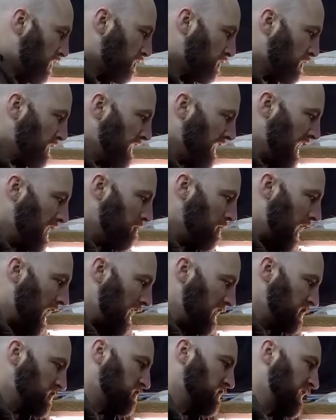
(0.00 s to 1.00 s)
3M
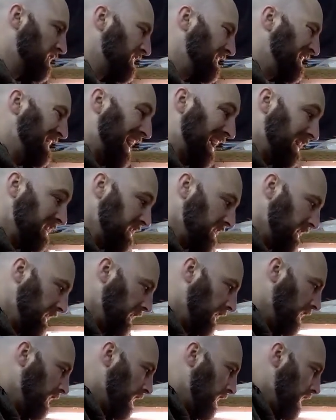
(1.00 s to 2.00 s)
High Strength
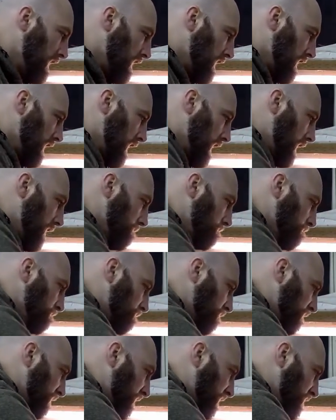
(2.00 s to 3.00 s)
90.
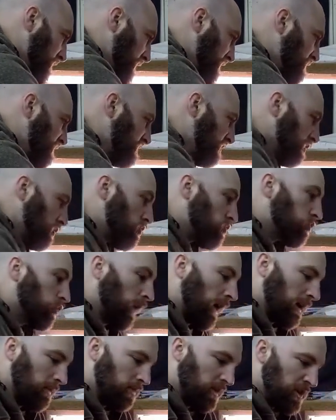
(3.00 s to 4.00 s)
This is
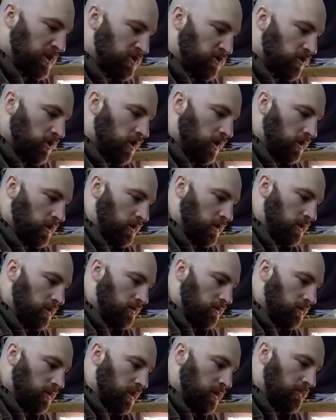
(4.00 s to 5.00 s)
incredibly strong
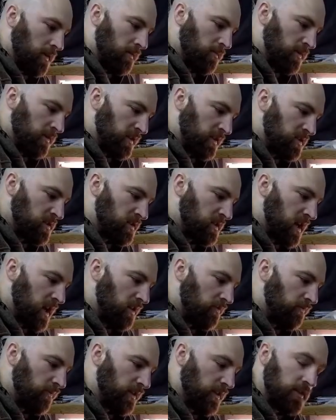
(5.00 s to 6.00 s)
glue. I mean, with this
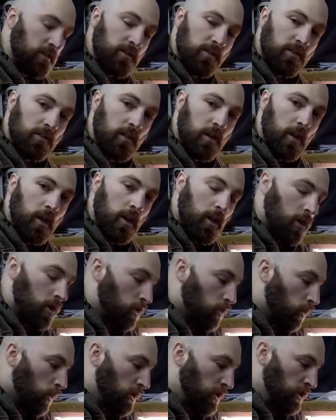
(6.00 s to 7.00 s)
stuff,
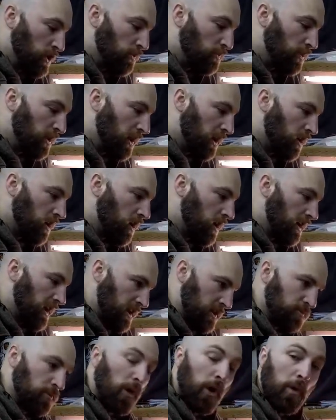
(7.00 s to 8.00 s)
when you put it on,
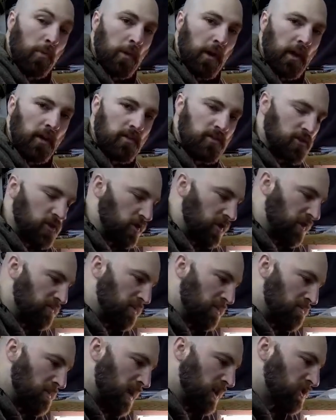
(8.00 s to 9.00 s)
it's permanent. So you
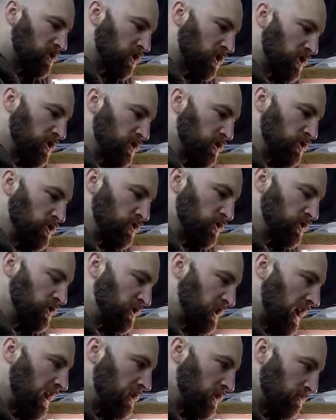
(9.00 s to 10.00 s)
have to make sure you
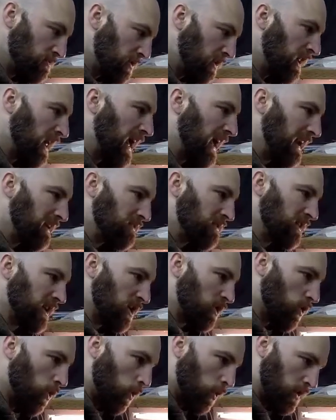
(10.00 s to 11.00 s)
plan
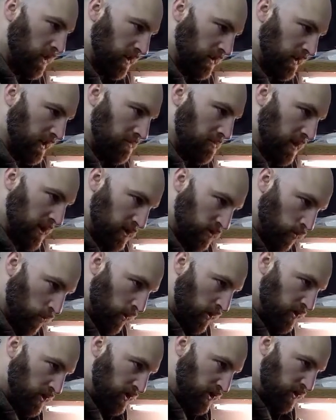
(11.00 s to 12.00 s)
everything accordingly, because
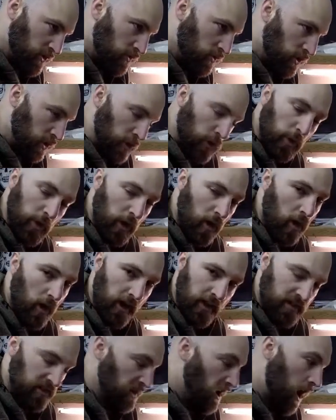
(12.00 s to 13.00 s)
once you glue it
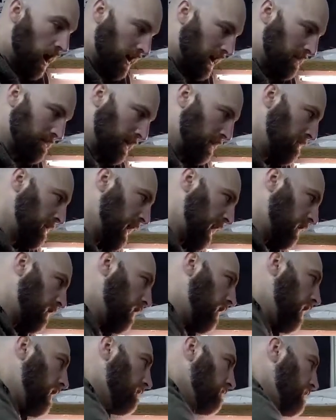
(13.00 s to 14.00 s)
on, it's not coming back
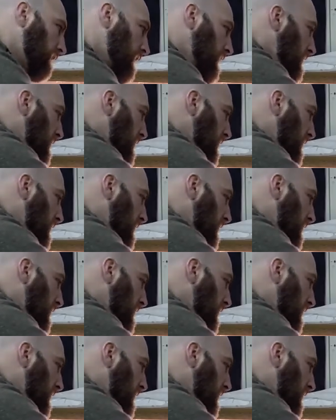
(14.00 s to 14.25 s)
off.